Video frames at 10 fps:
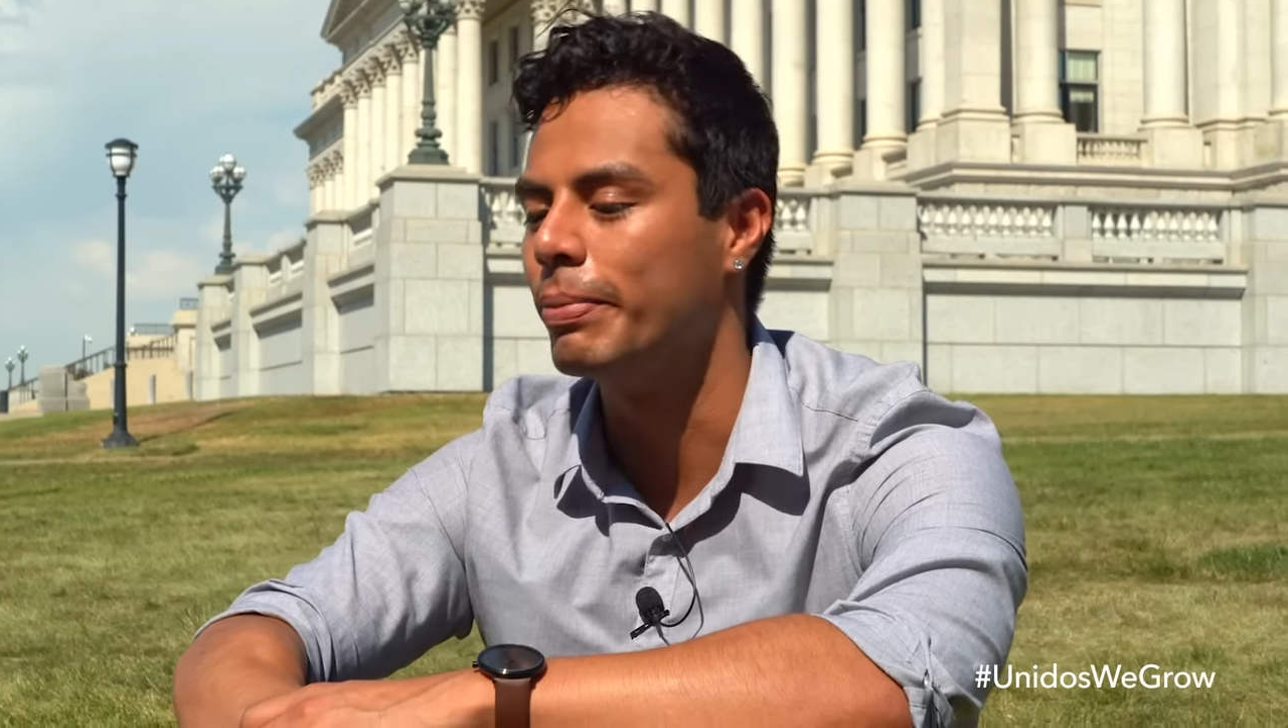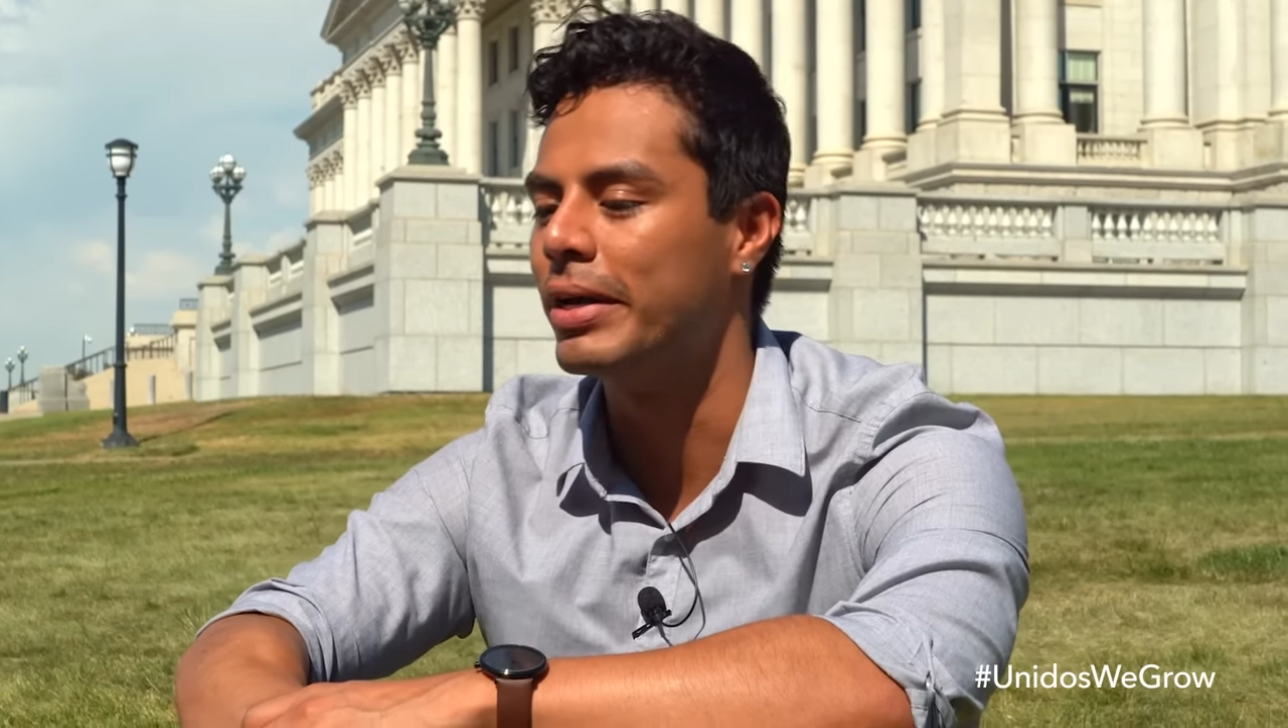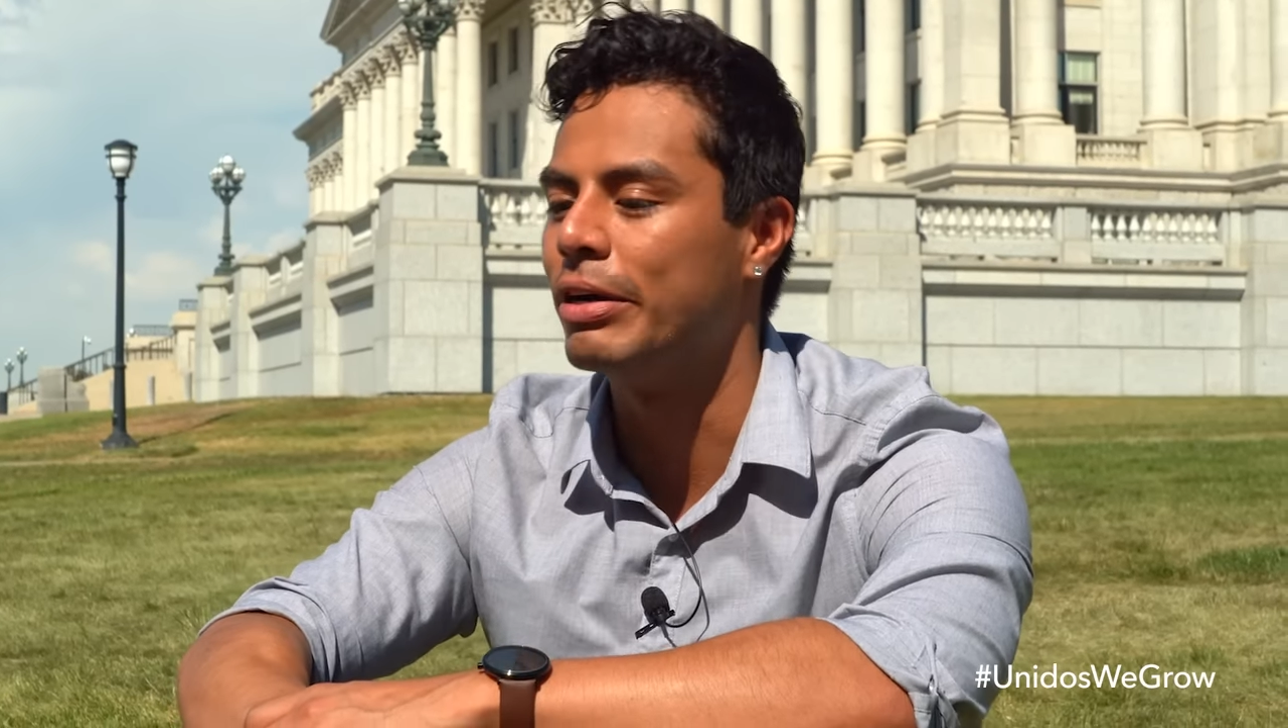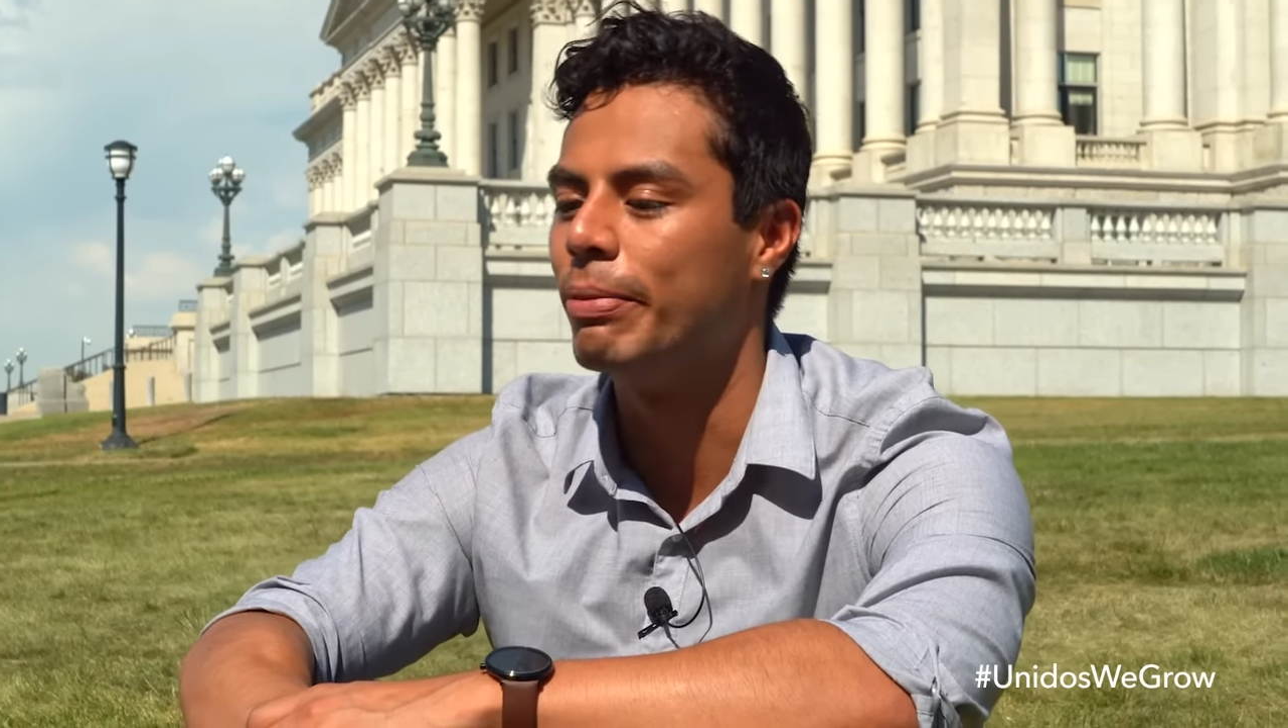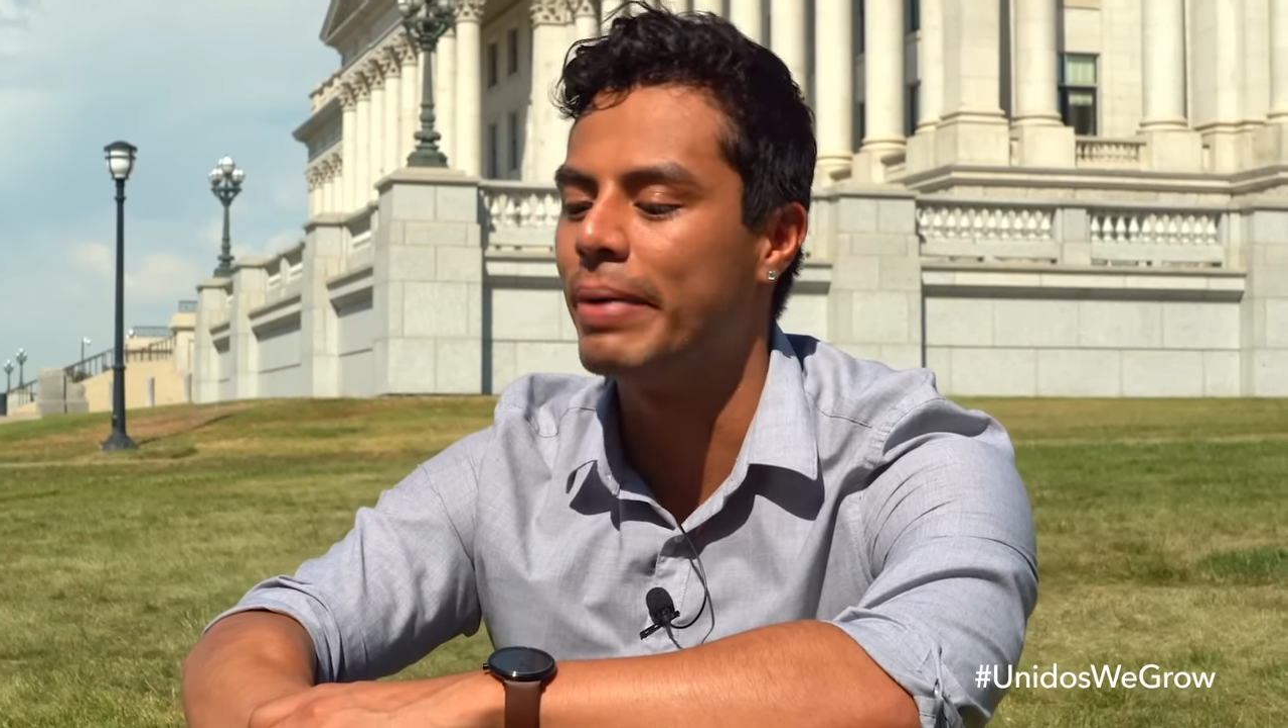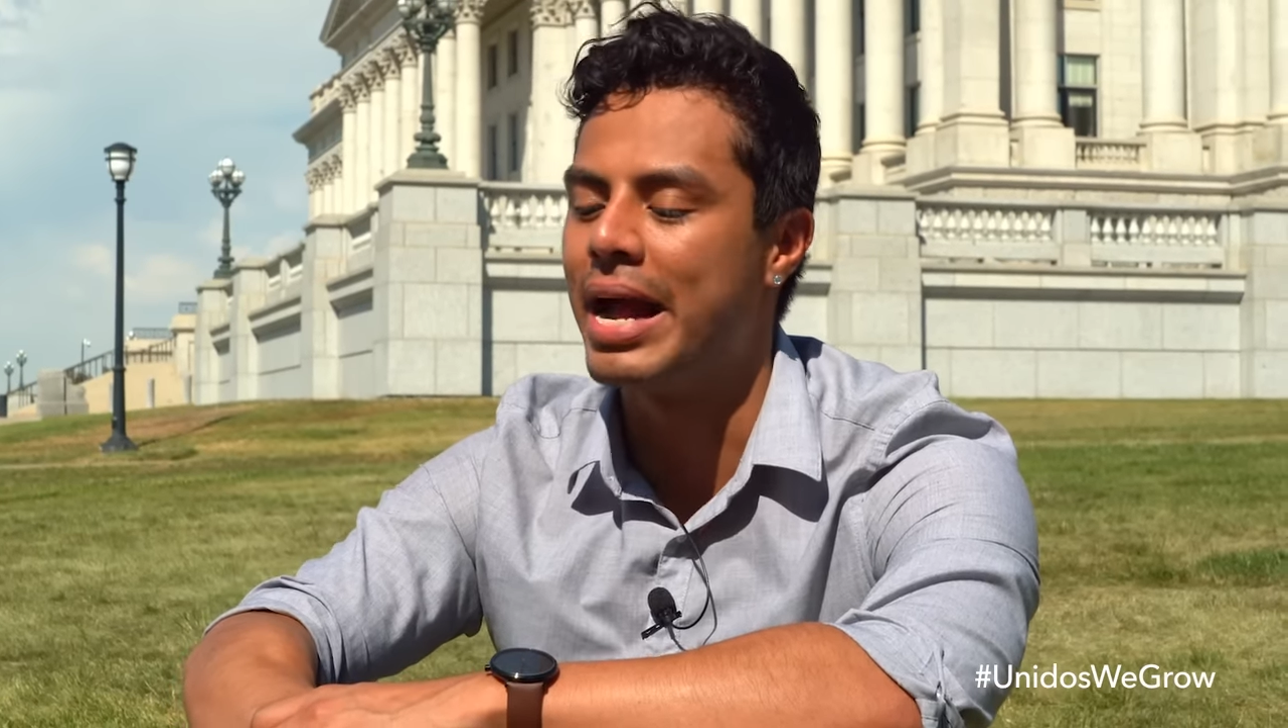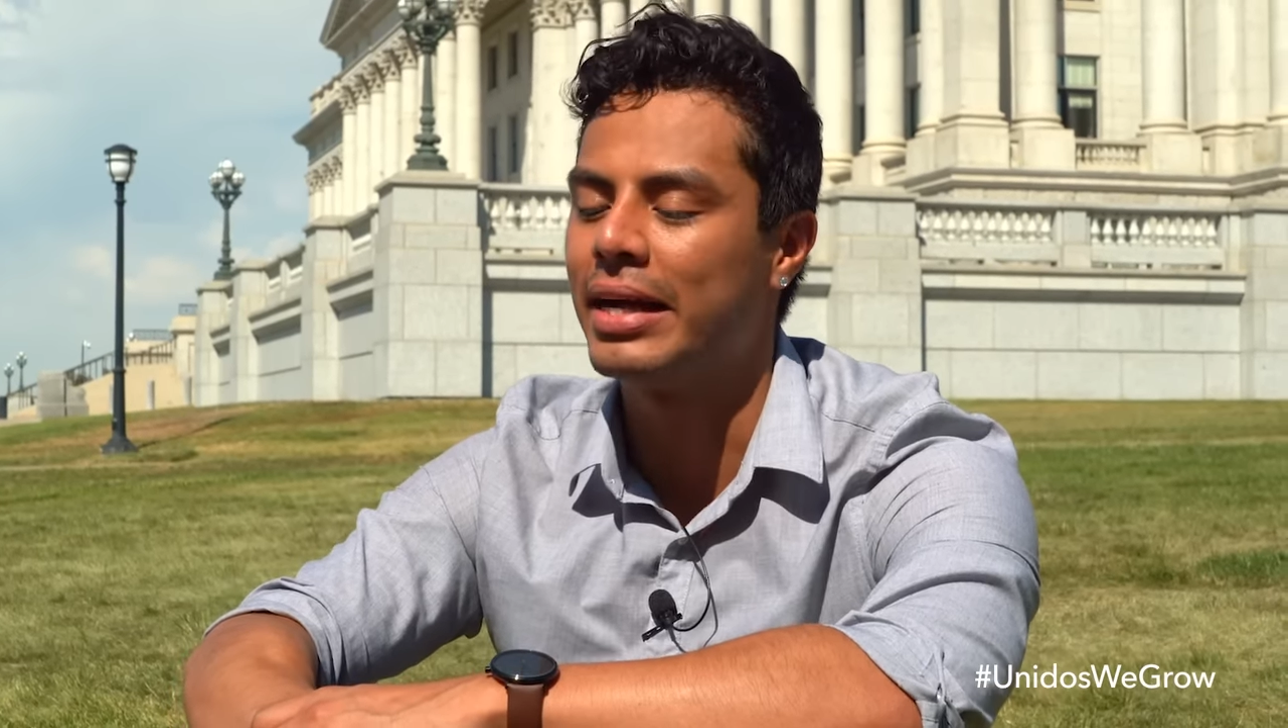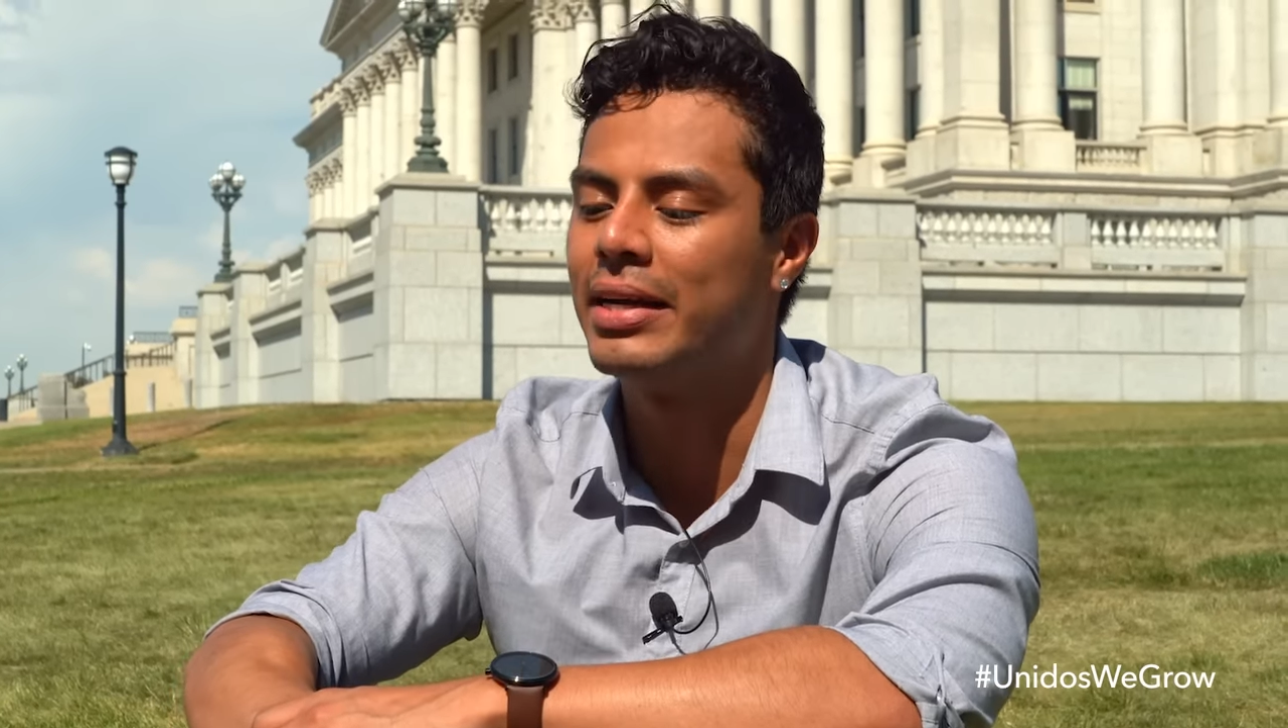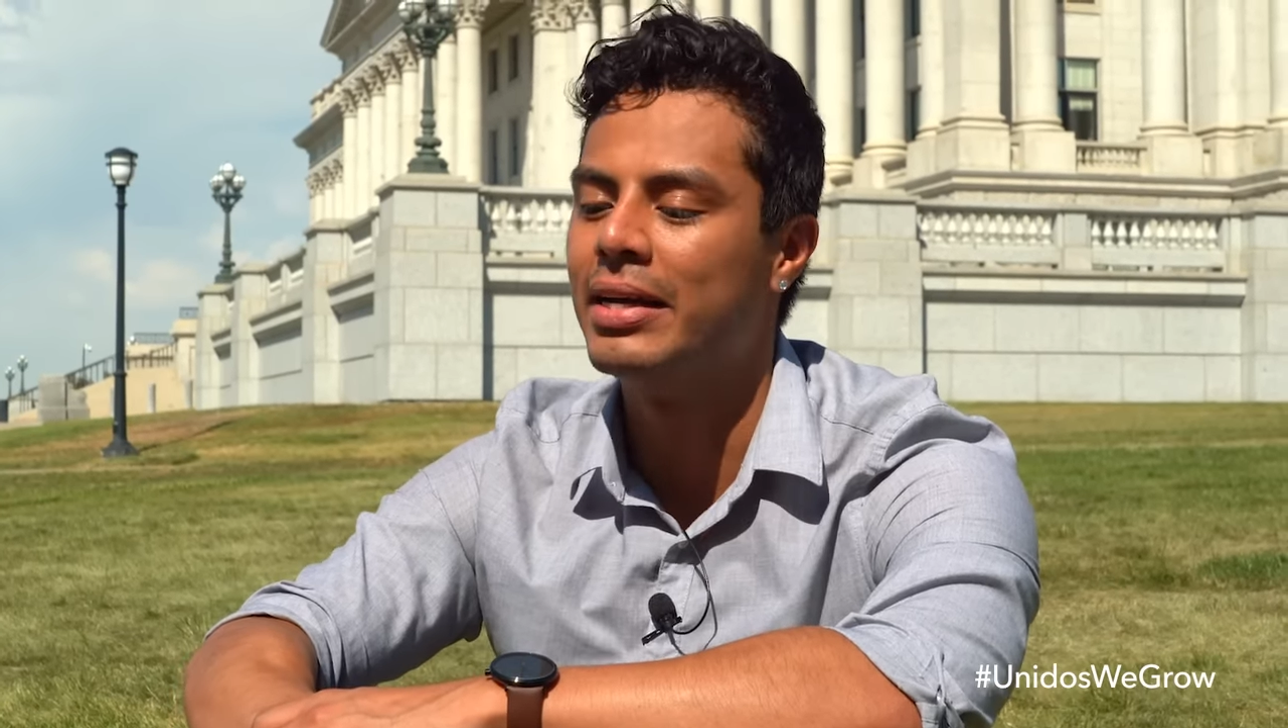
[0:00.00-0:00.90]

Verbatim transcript: me on her back